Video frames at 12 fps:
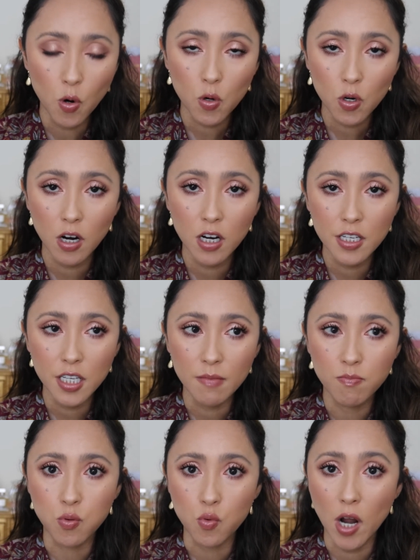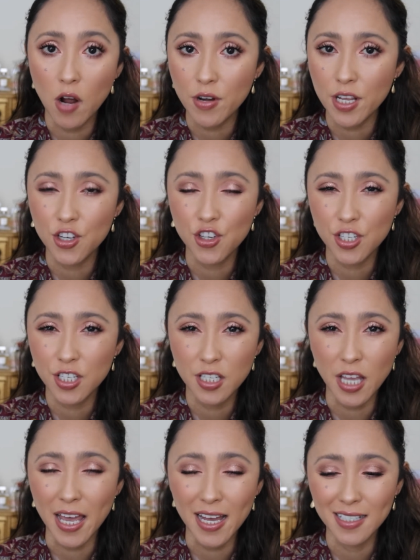on the brownish
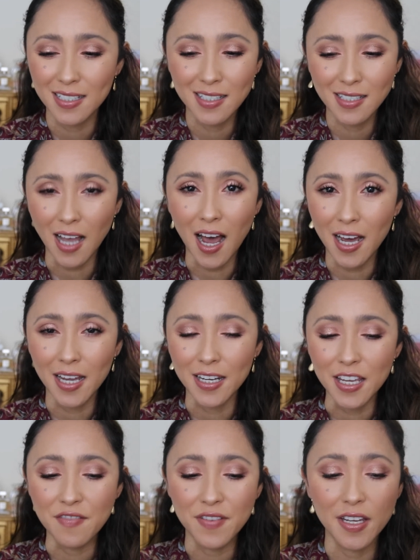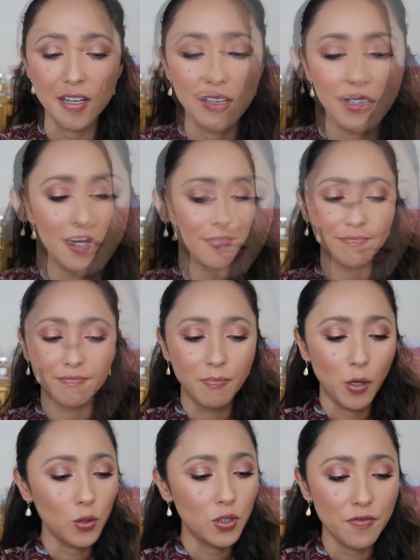side even. So yeah,
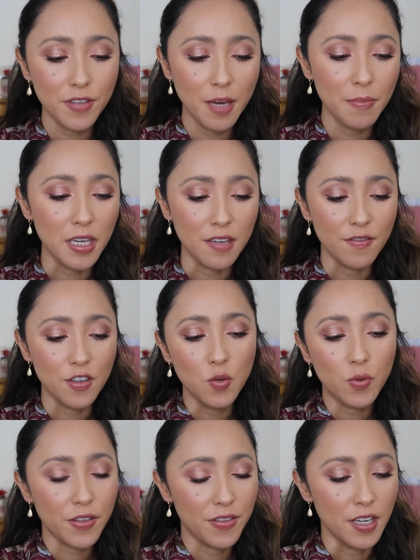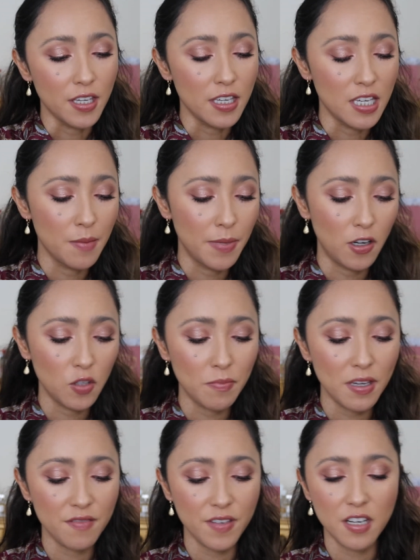both of them, if you were thinking about
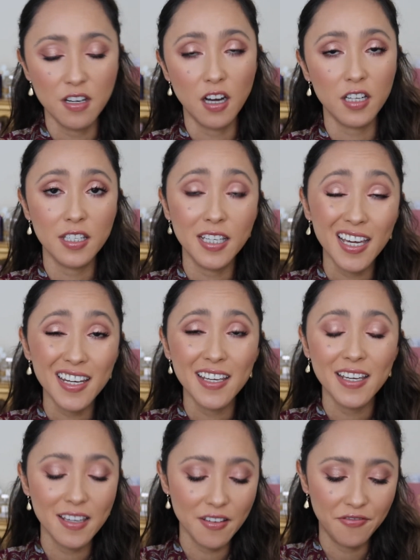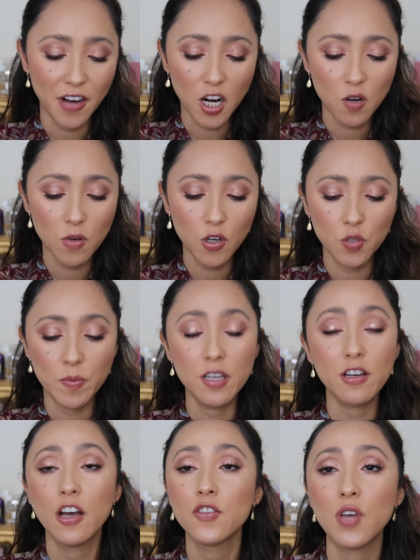maybe not getting Fire Rose
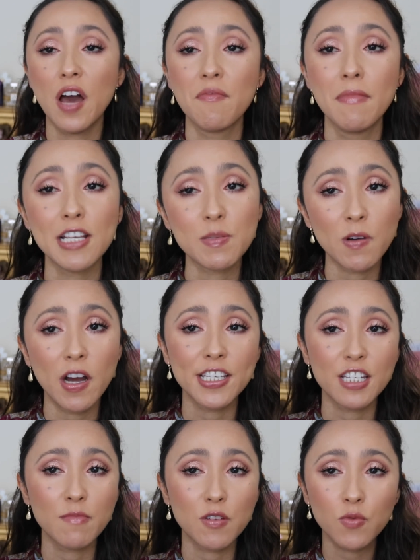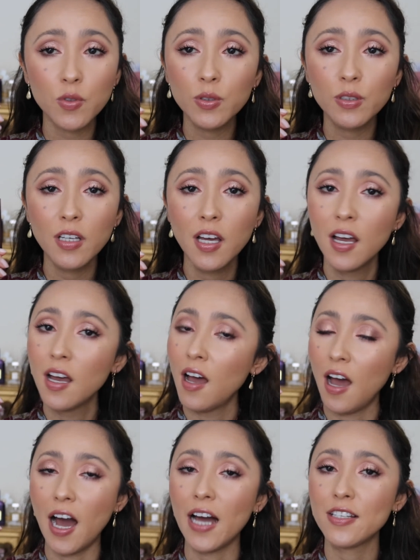because you have Mesmerizing Maroon,
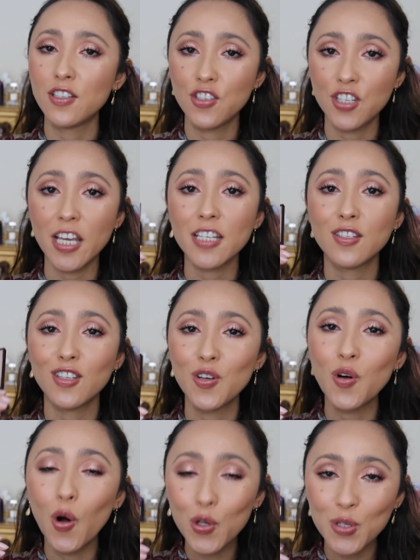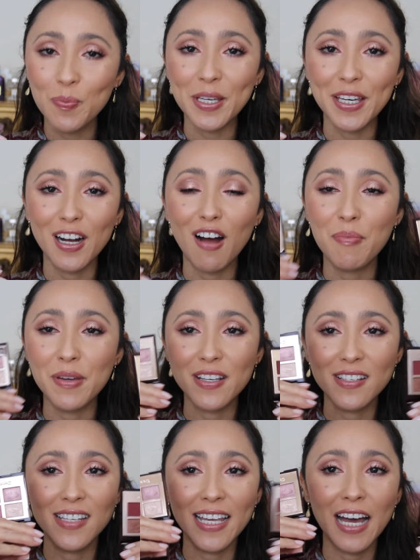I suggest you also pick it up
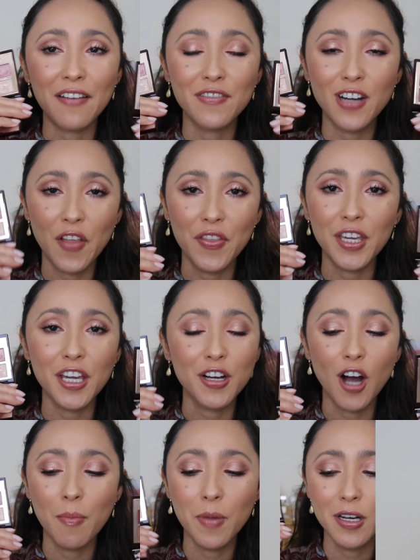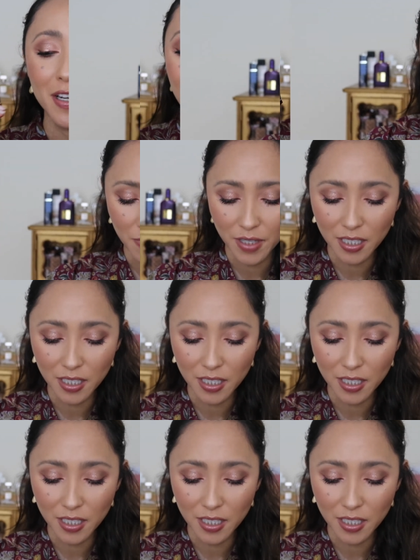because they have nothing in common. We have something